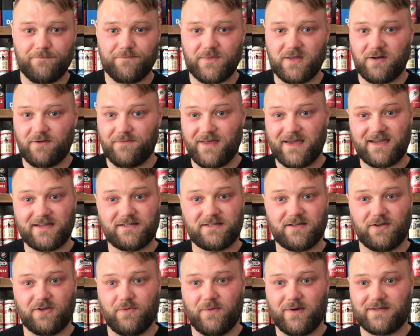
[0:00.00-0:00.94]
They can
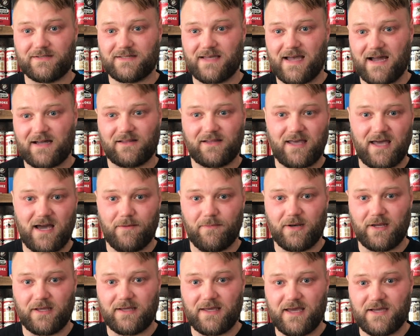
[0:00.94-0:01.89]
tell you exactly how
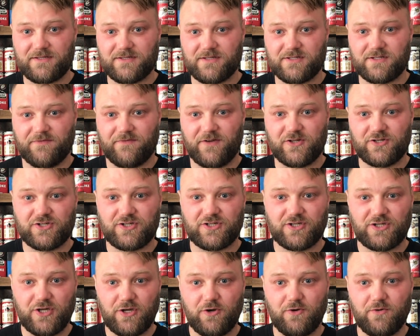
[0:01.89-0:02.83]
many cases of each
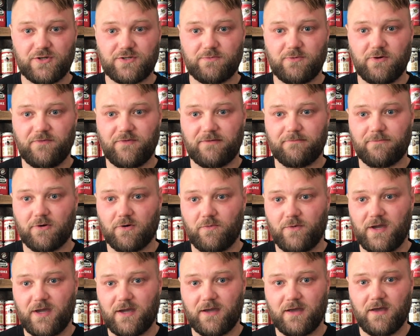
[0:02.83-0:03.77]
SKU is moving per
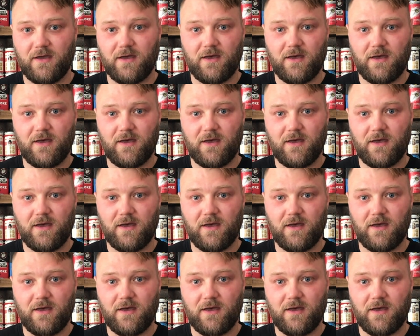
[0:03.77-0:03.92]
week,